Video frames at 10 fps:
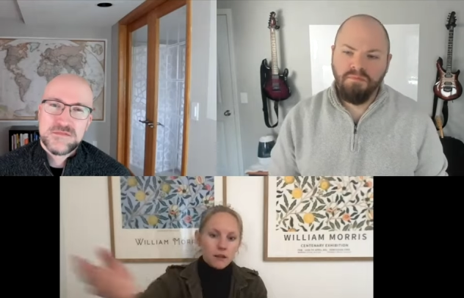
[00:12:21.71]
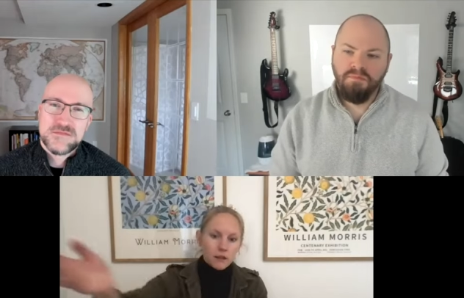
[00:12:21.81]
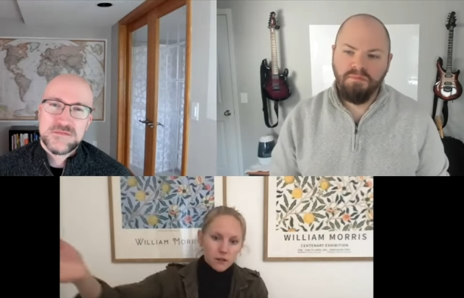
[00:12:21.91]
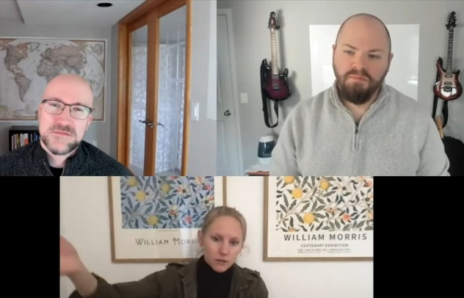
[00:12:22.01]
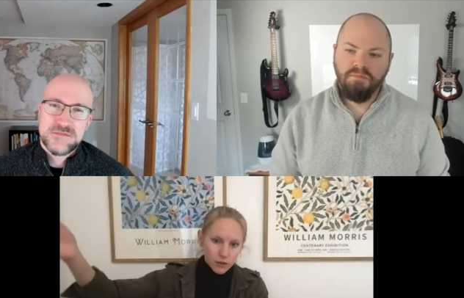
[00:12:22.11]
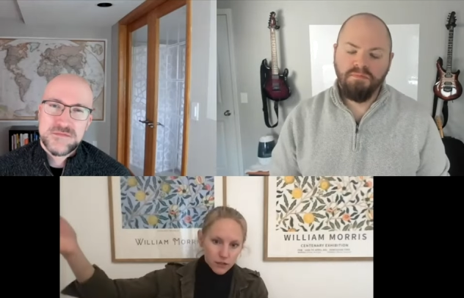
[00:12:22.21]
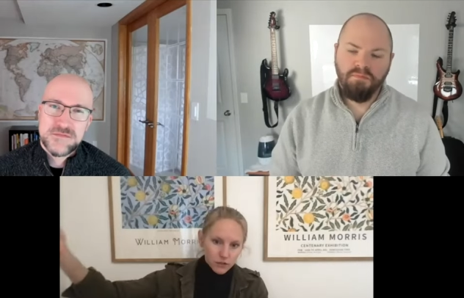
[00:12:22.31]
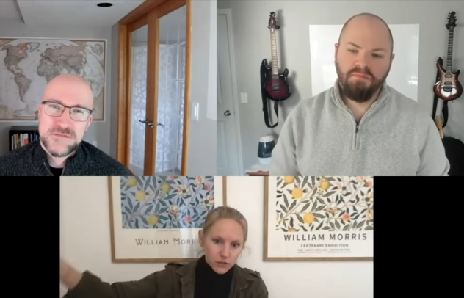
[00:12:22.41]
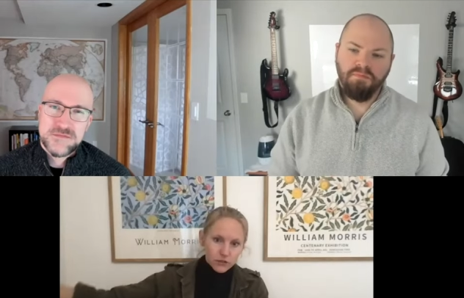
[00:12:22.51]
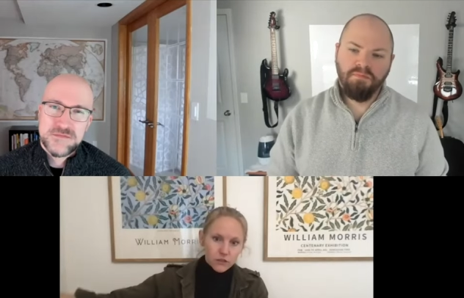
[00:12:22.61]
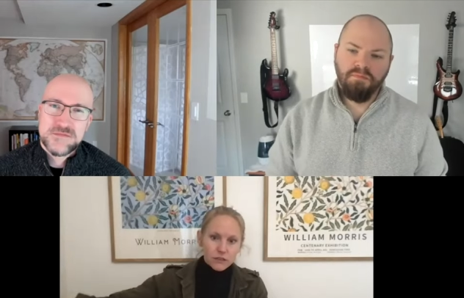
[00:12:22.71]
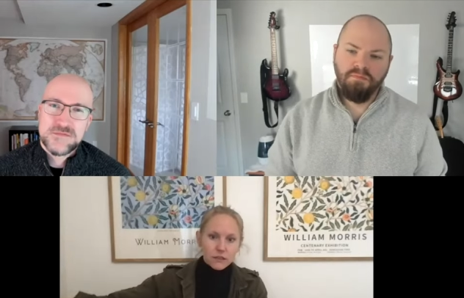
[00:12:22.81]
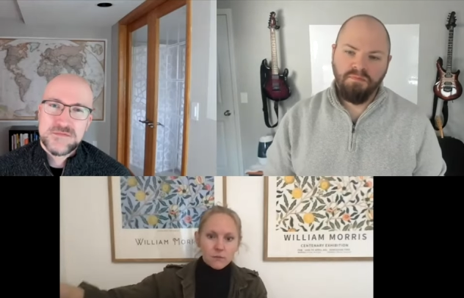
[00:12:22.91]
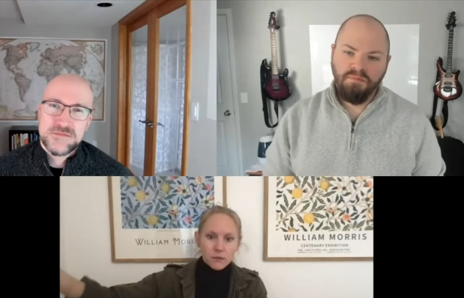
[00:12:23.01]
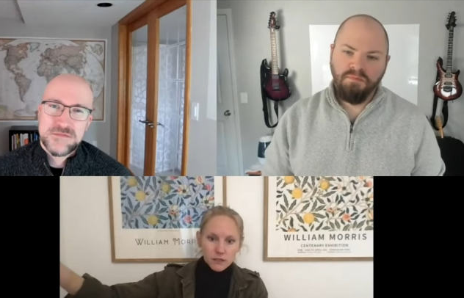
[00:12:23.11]
Speaker 1: you know, introducing
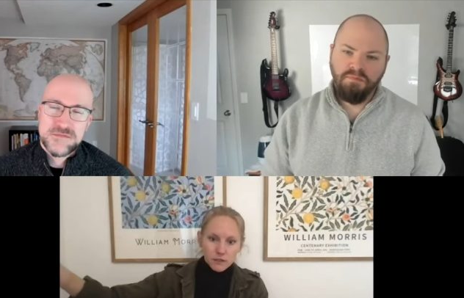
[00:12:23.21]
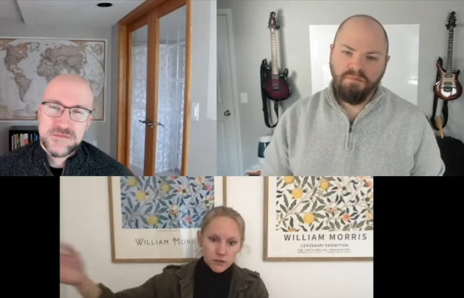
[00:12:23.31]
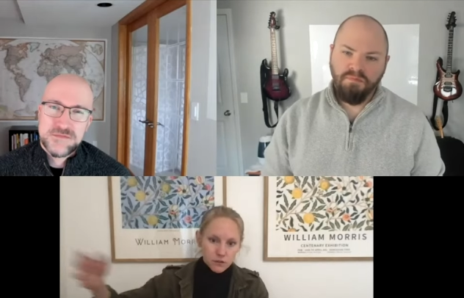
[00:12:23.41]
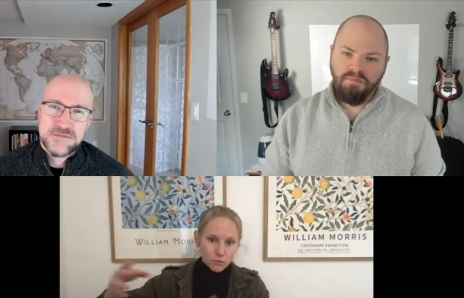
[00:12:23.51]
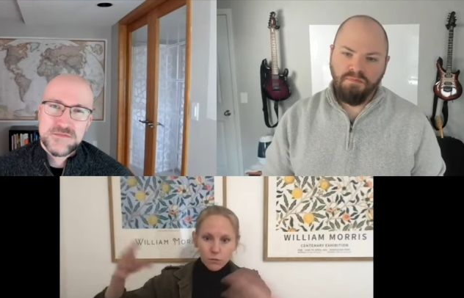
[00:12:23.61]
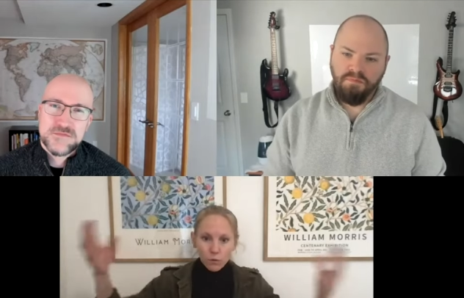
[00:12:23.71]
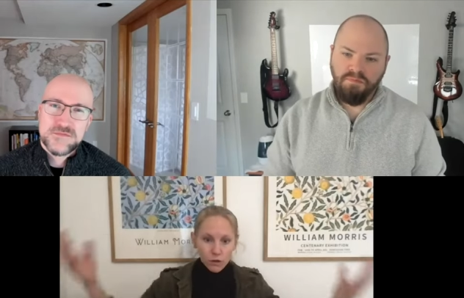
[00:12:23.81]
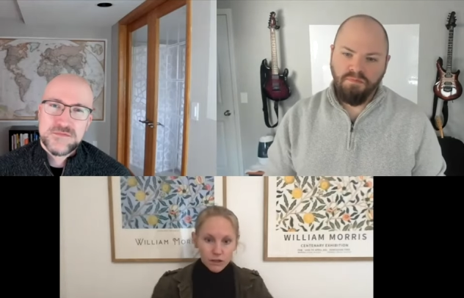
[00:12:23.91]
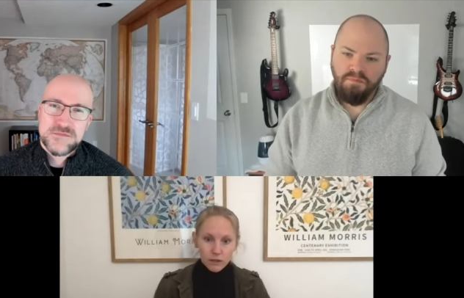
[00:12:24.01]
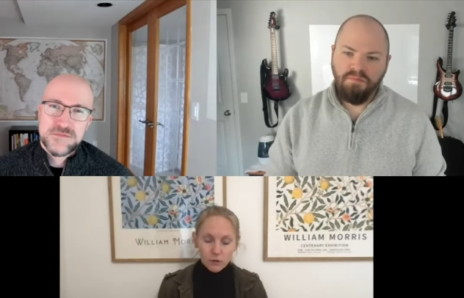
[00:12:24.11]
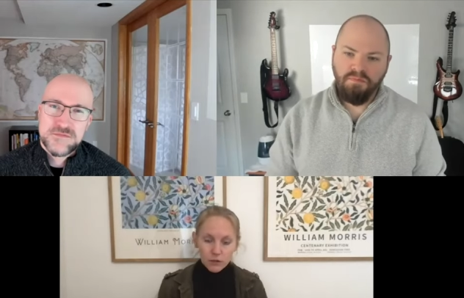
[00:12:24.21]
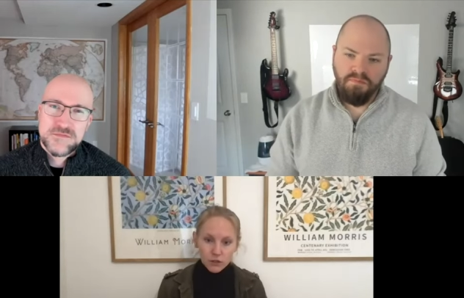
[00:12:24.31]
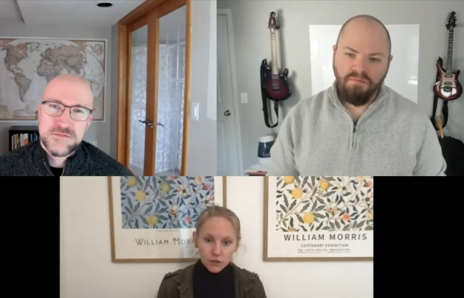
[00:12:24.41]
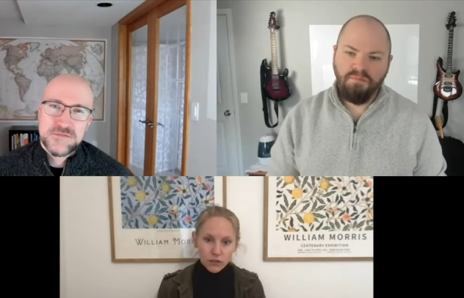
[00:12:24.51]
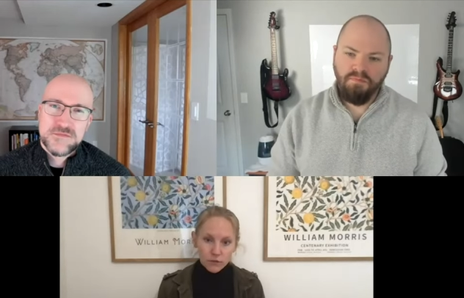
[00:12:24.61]
somebody to the work that we're
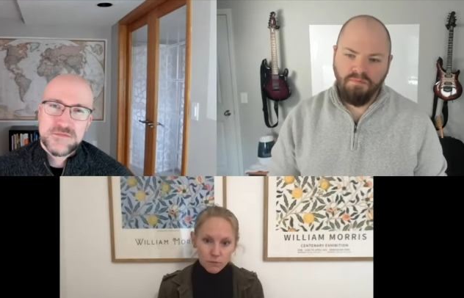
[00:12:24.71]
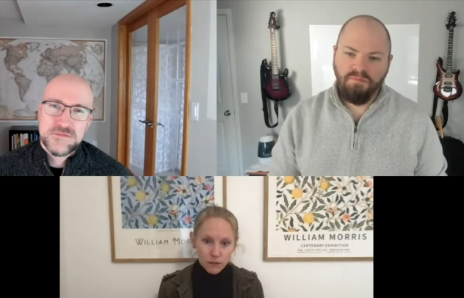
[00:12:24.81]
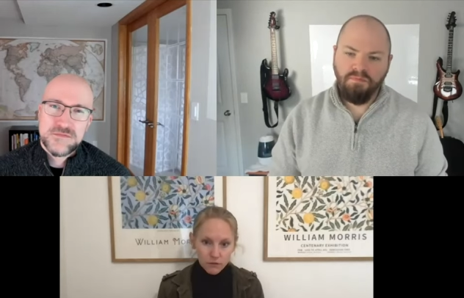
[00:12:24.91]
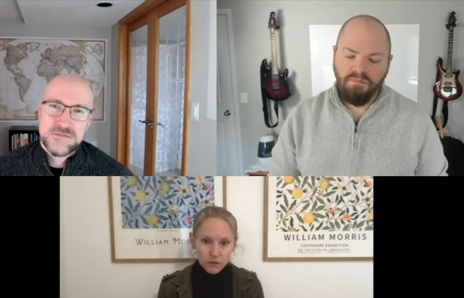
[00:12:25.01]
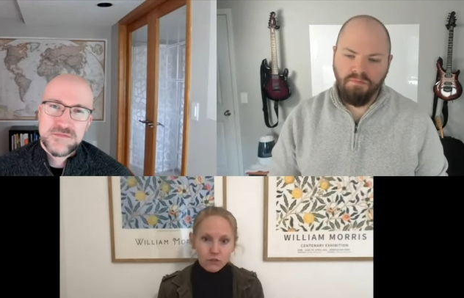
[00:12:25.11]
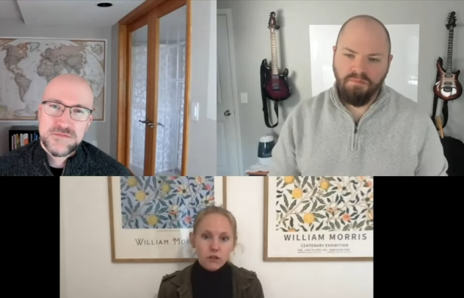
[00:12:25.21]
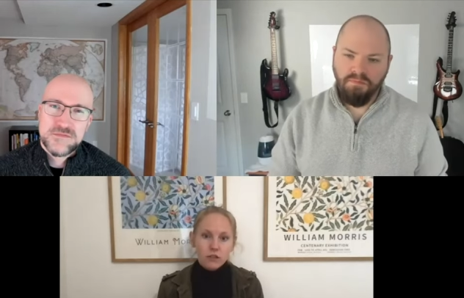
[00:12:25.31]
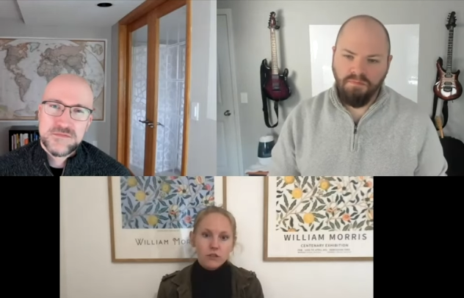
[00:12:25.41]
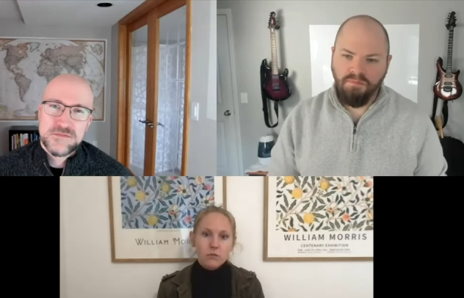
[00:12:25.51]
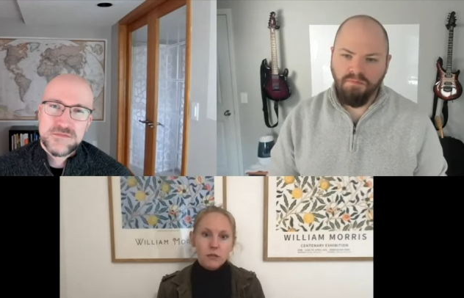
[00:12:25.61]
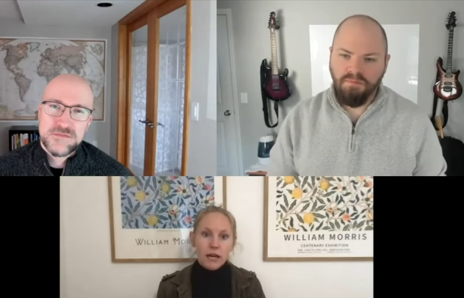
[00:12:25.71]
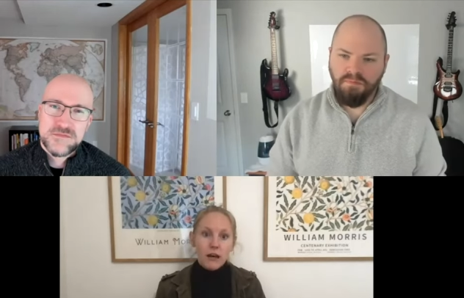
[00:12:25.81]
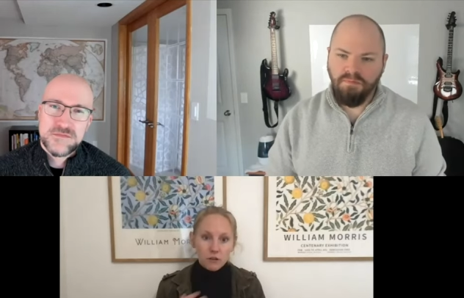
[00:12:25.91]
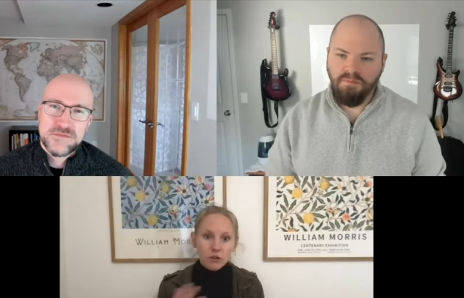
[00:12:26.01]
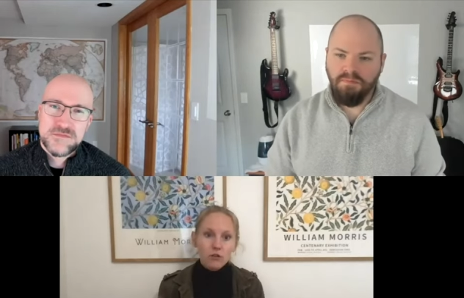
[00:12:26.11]
doing, my first question will be,
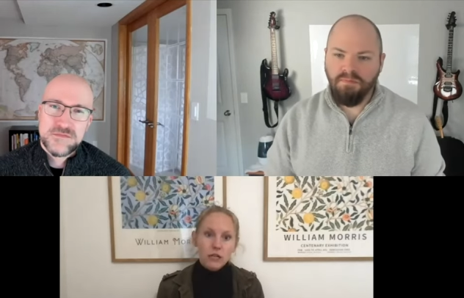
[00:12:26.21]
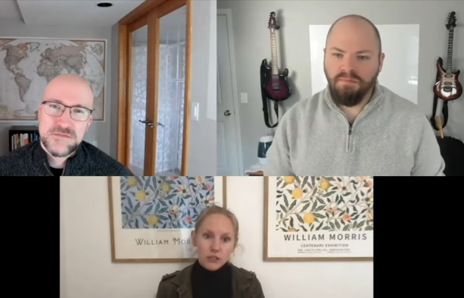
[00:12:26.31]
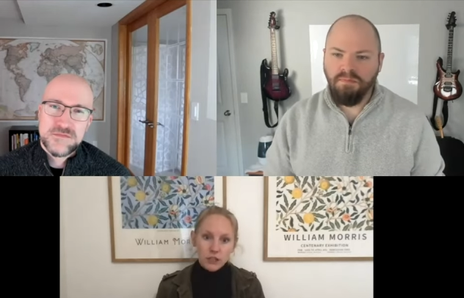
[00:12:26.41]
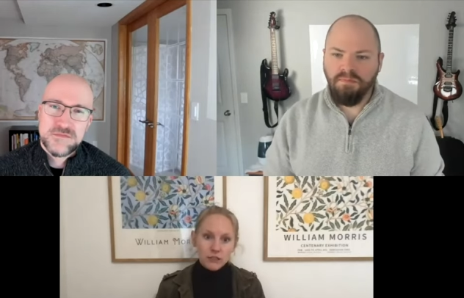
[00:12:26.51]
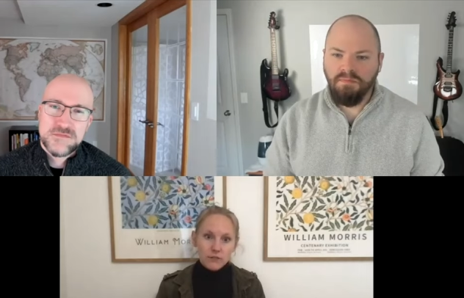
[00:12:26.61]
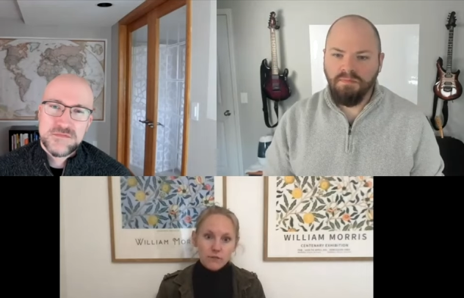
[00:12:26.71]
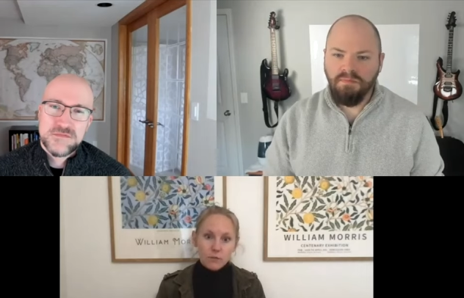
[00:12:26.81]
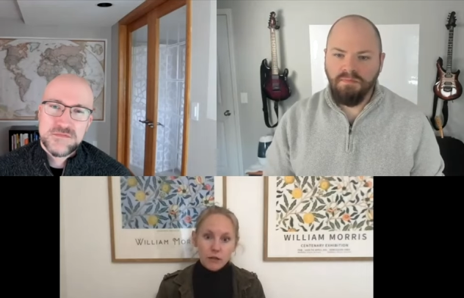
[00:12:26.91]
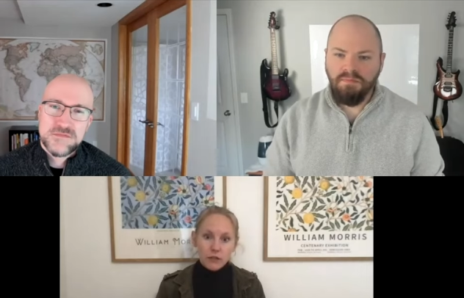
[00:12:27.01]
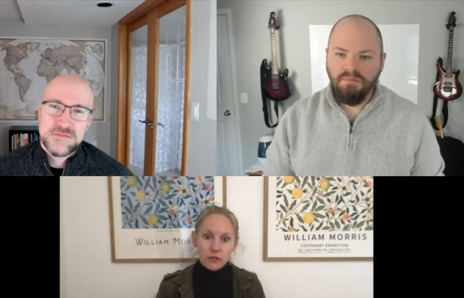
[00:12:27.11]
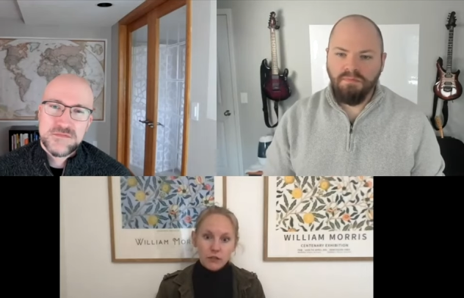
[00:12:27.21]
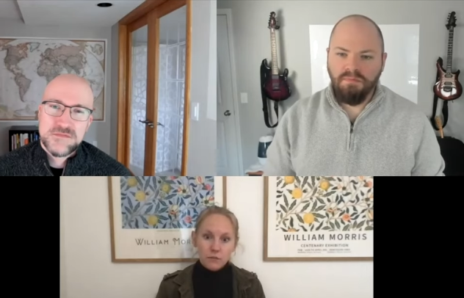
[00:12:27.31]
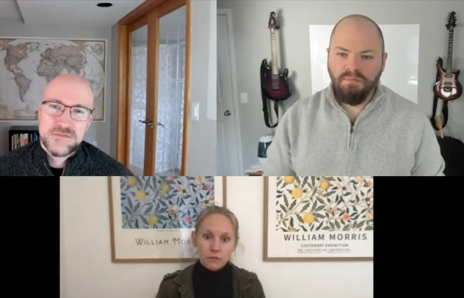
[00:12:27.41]
"How do you digest information?"